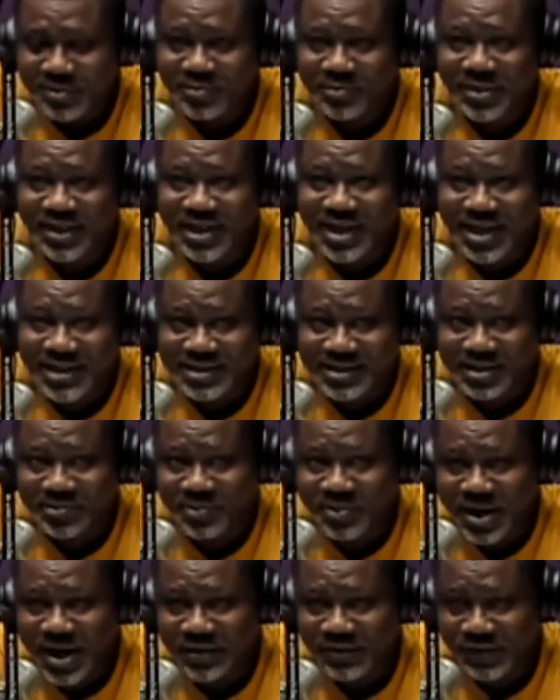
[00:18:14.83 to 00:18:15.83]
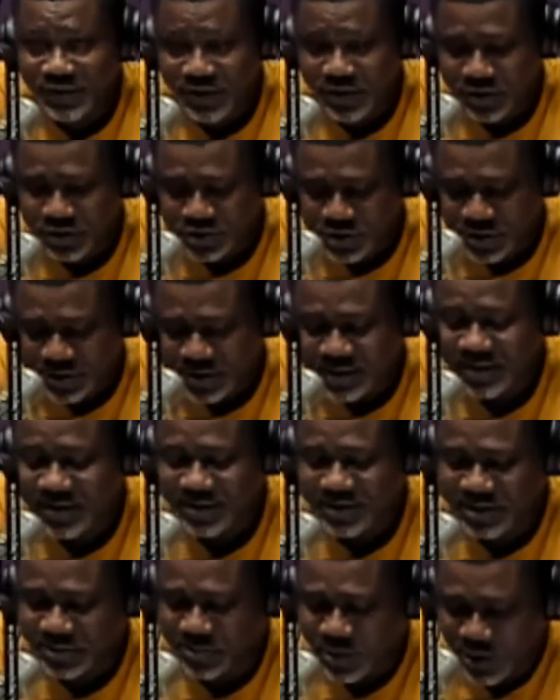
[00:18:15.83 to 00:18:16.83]
me that's a powerful thought
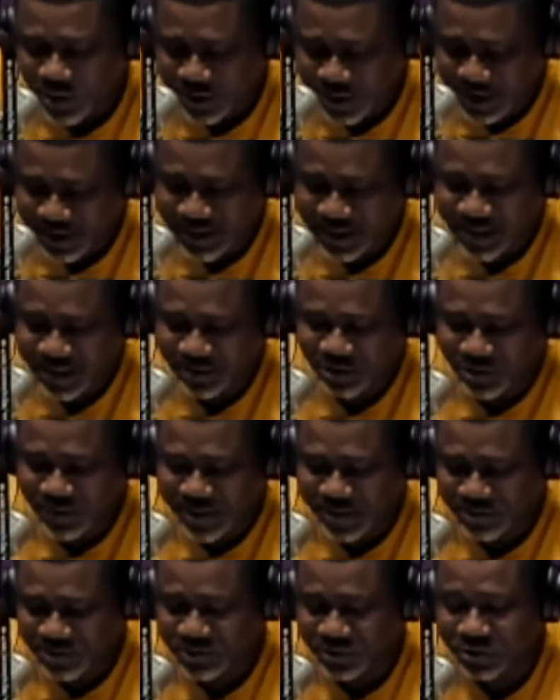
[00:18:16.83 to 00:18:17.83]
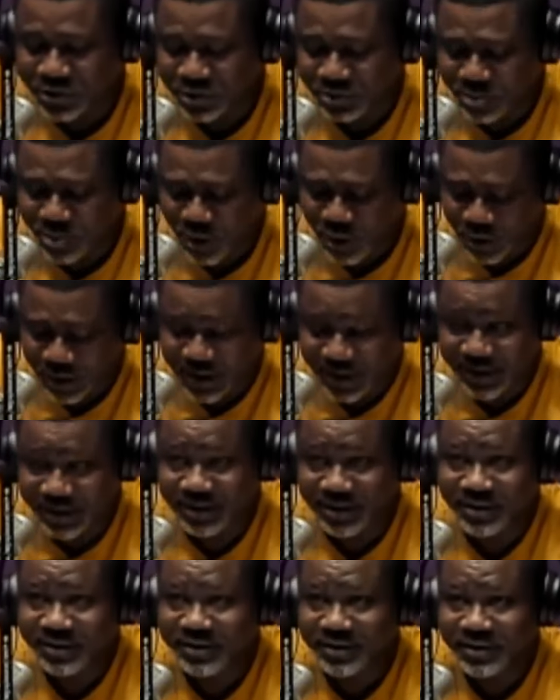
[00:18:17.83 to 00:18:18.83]
this morning. Yentwaso, good morning.